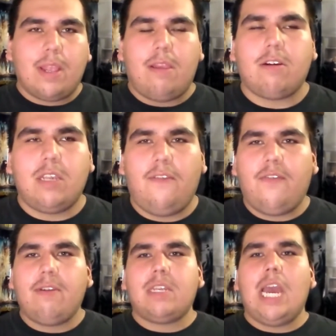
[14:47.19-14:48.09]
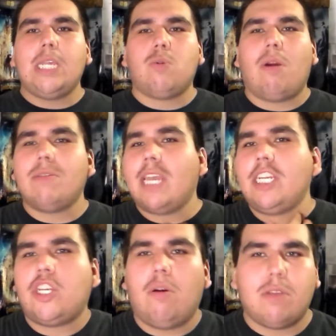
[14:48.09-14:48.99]
there's a few times where I was
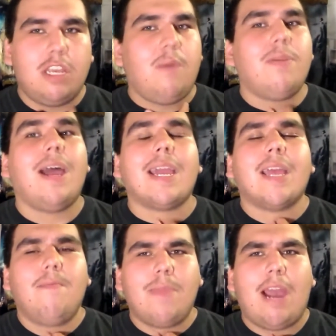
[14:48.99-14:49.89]
getting choked up, like,